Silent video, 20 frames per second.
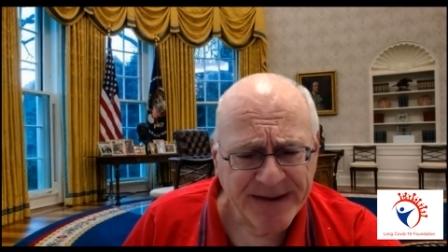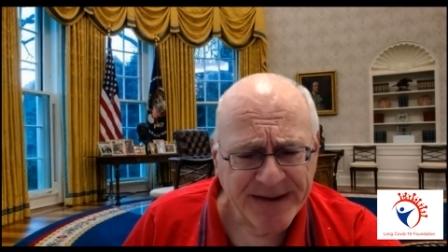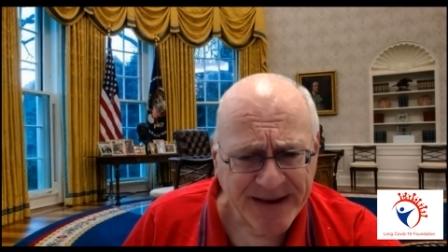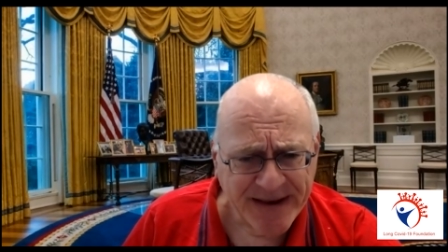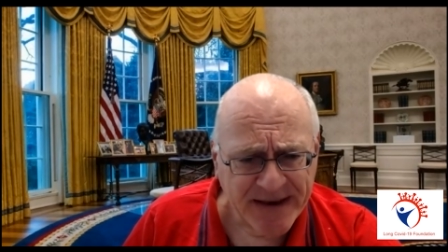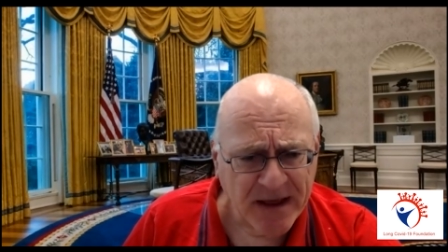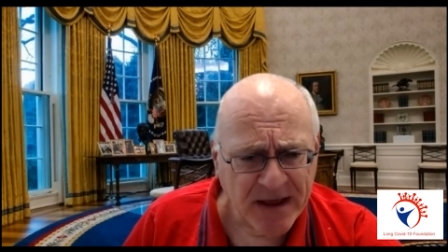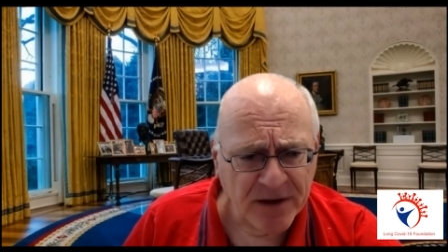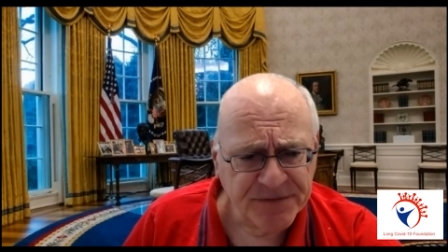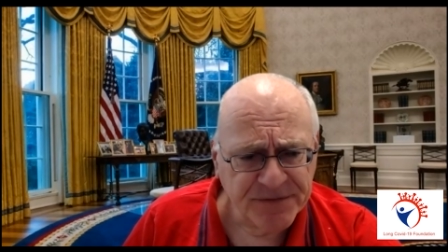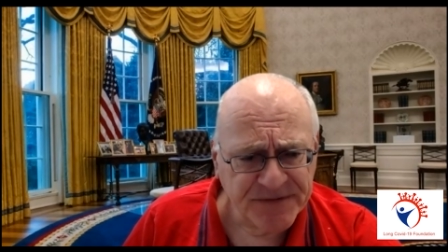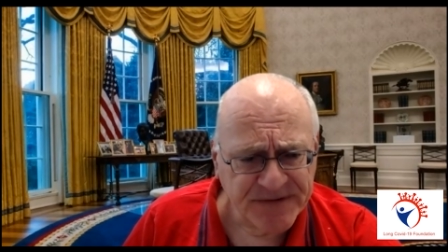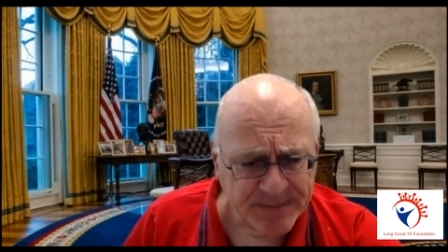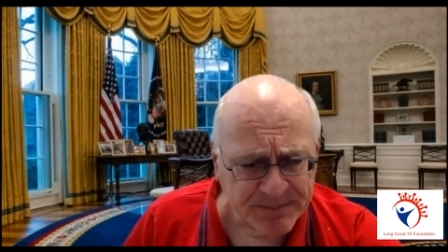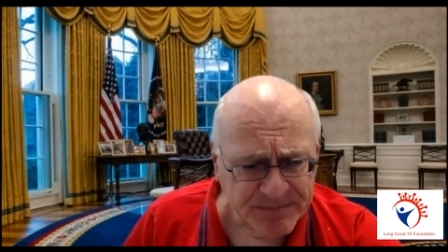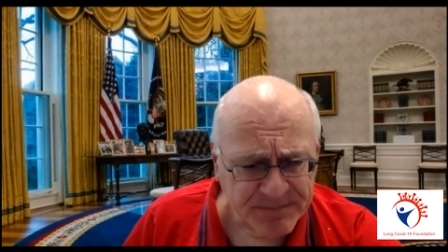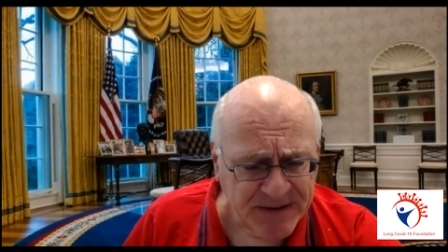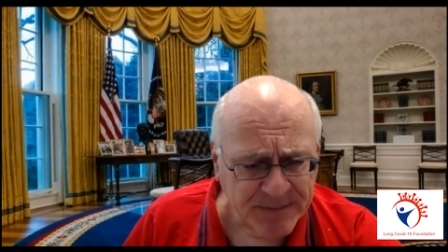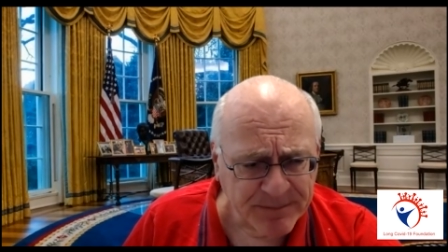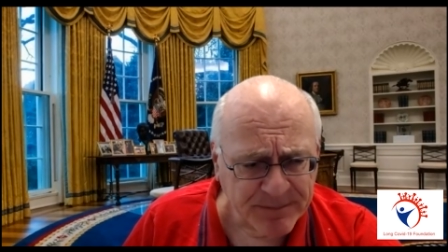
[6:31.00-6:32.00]
in our
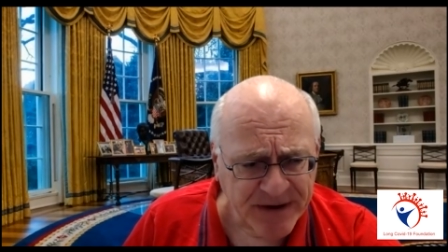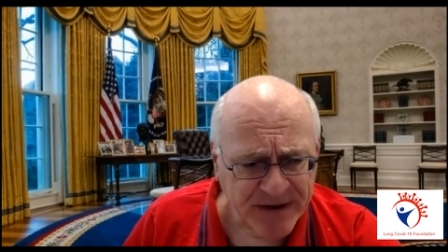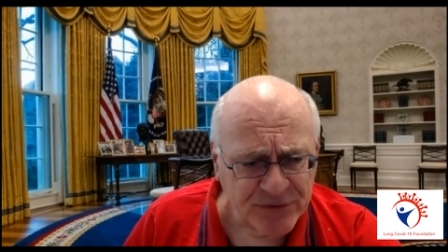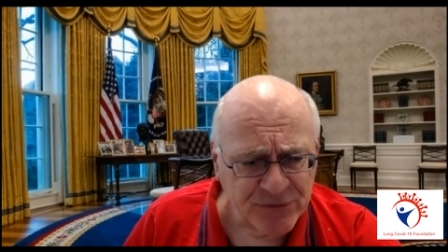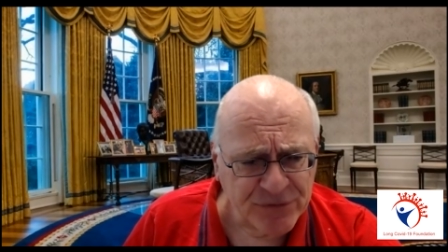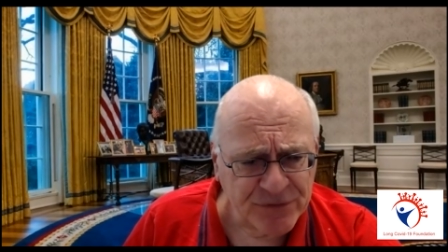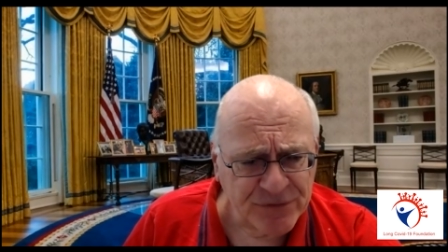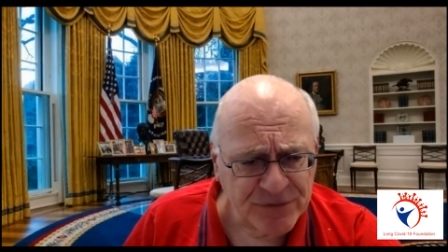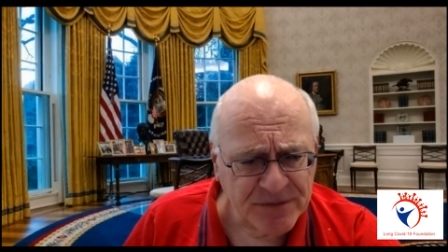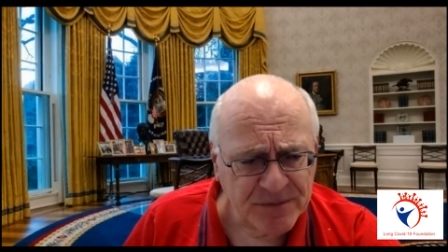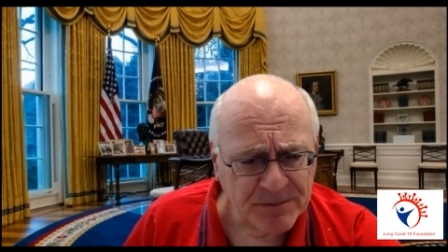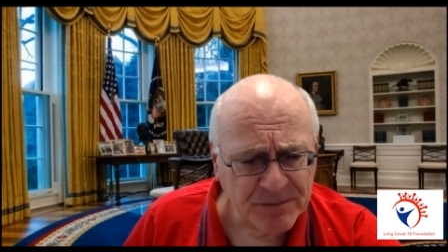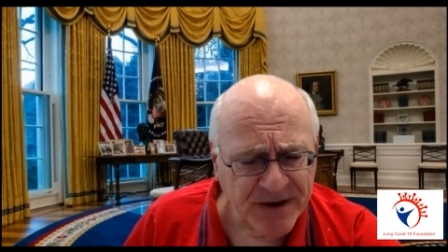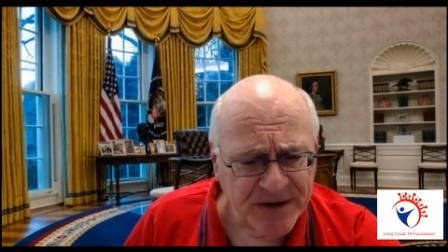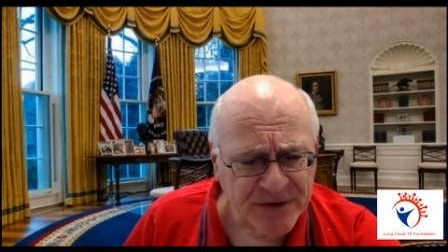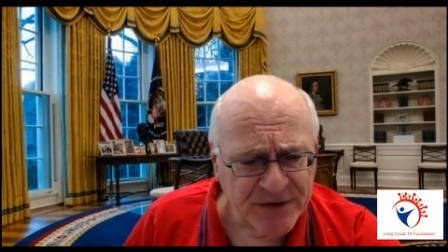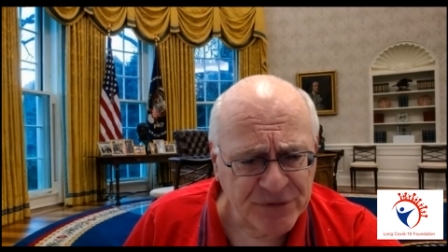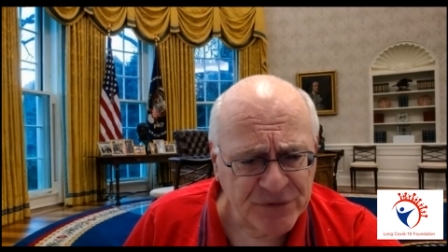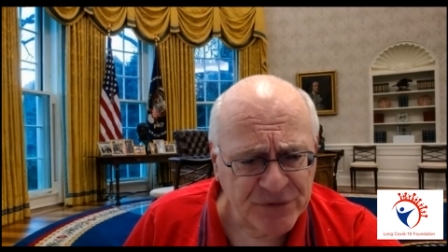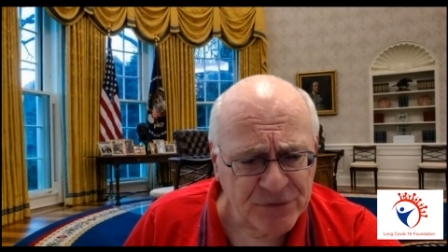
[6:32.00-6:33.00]
septic patients and
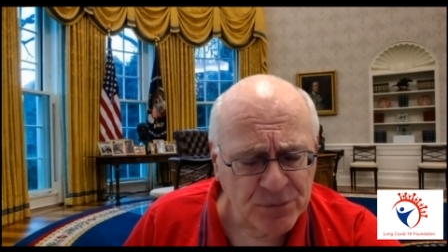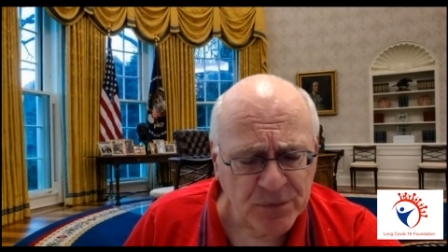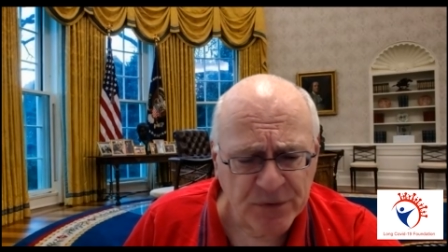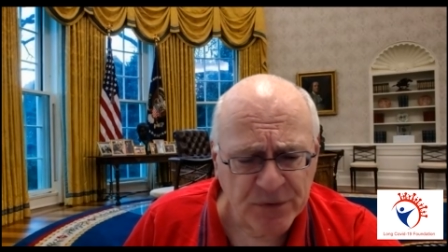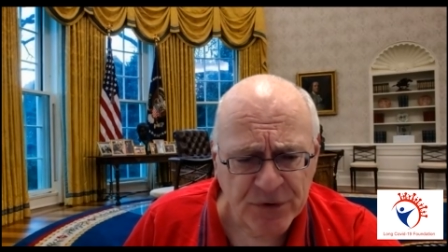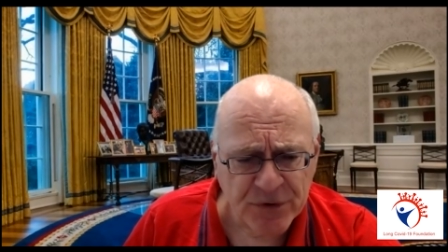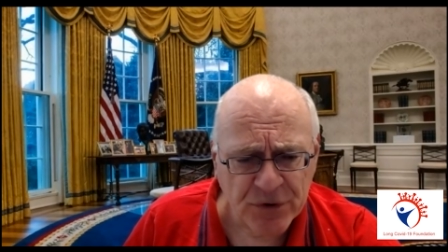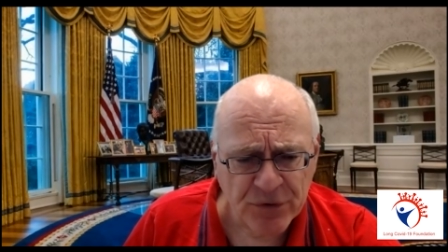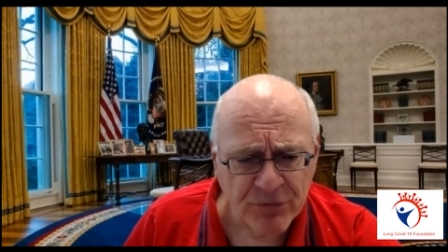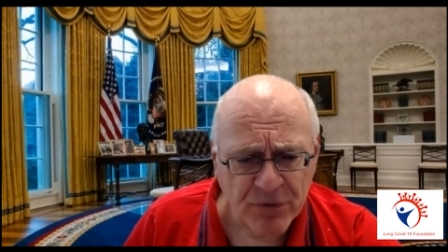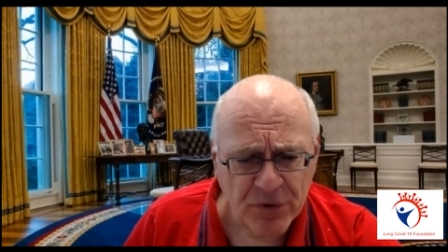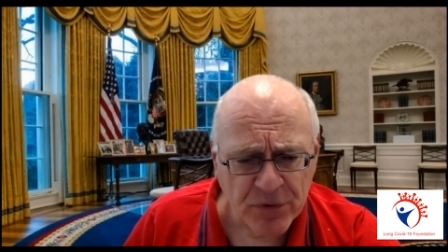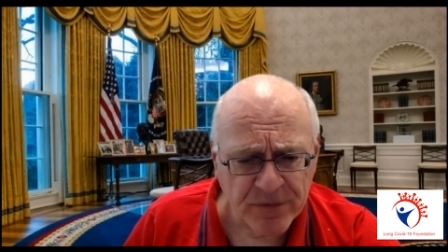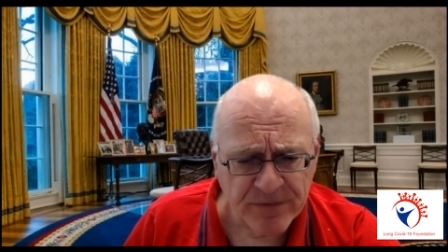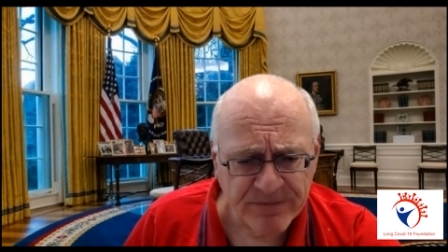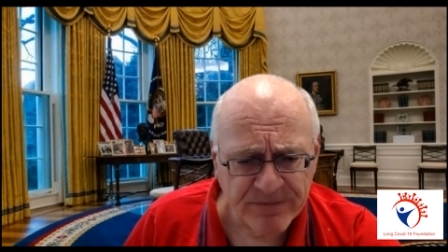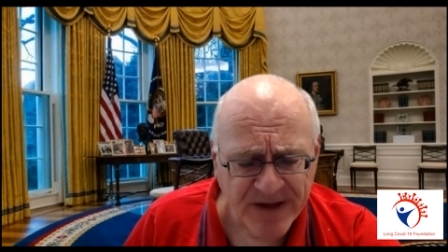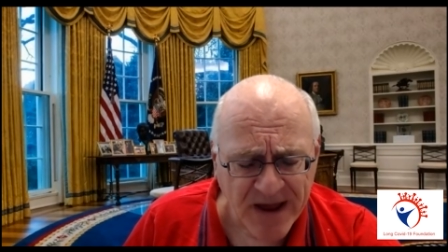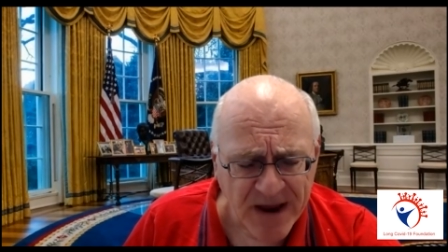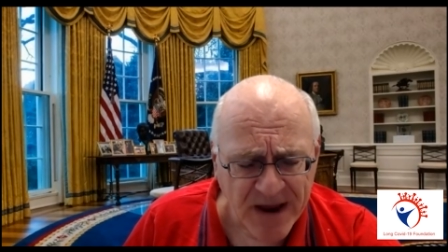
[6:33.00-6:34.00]
patients with
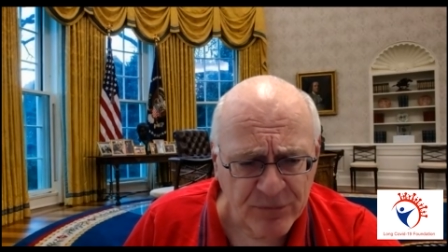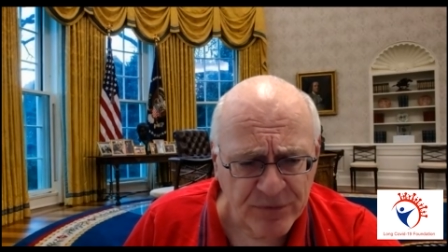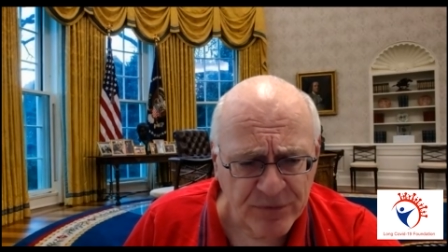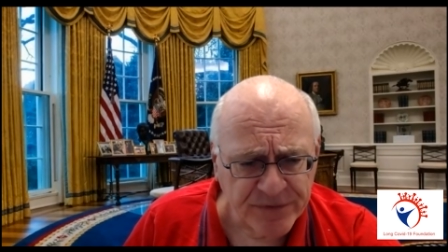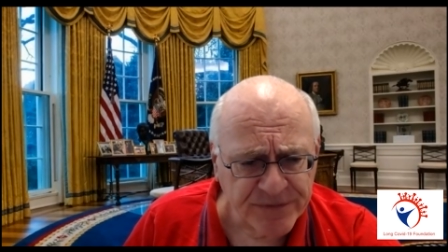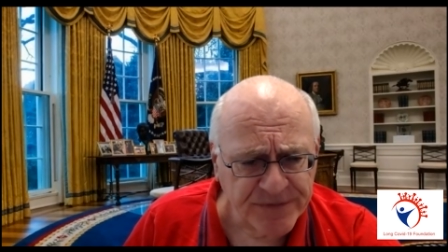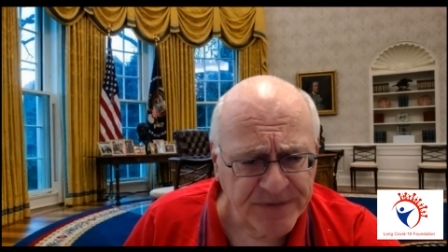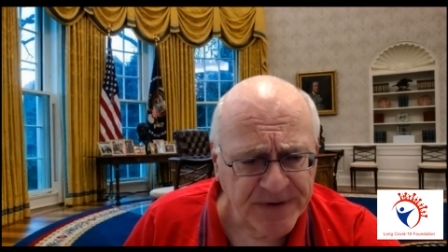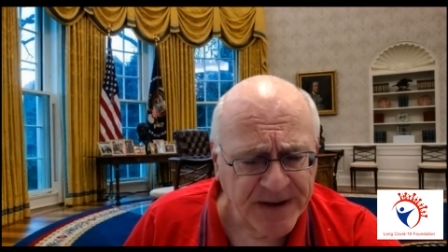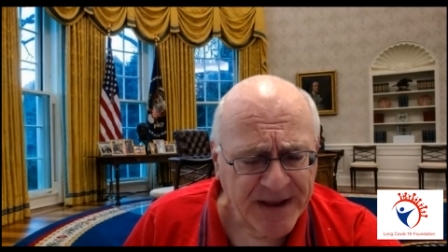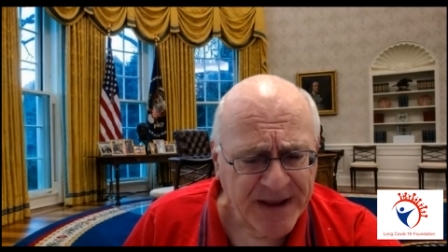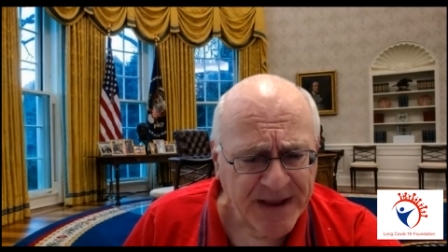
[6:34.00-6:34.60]
coronavirus.